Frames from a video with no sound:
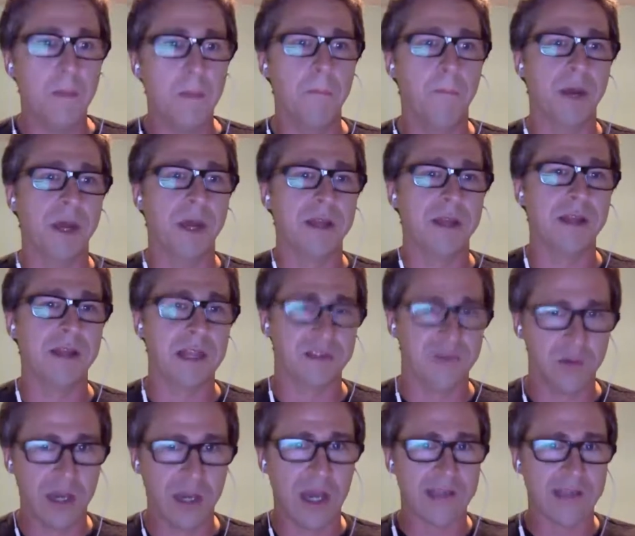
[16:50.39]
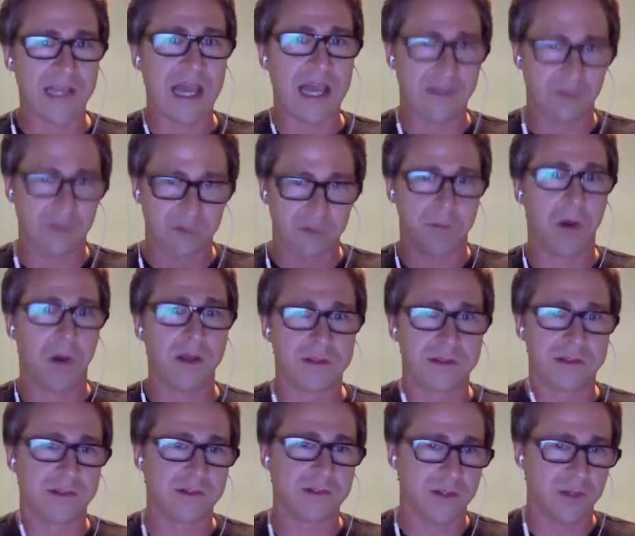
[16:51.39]
But as you guys had the
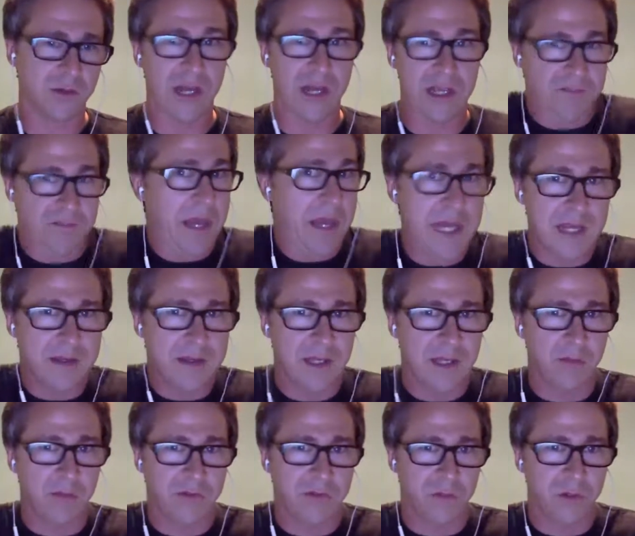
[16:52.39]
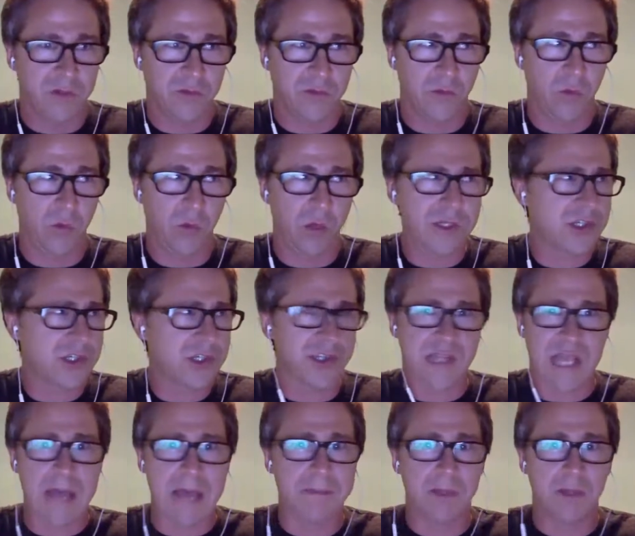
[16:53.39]
response to it, as many did, which was, what just
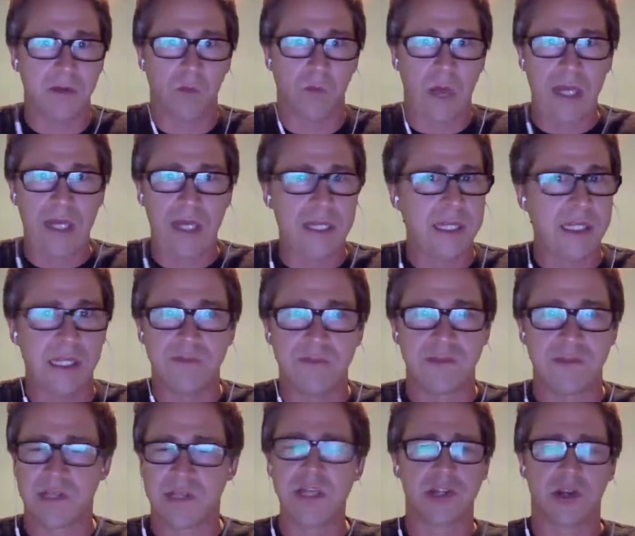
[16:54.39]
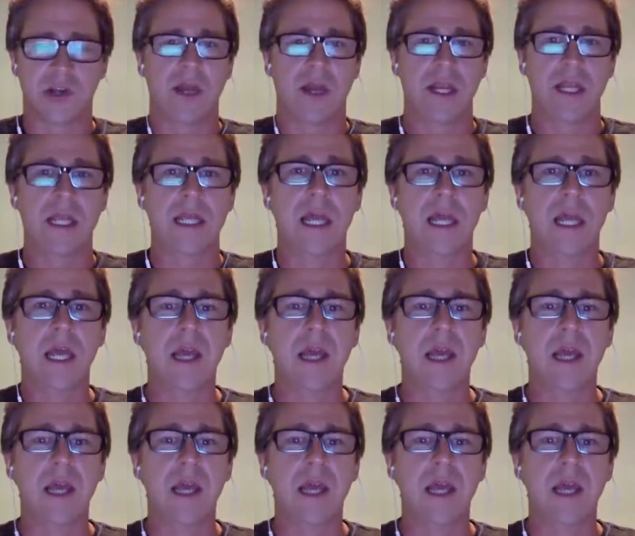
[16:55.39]
happened? Why did he leave the stage already?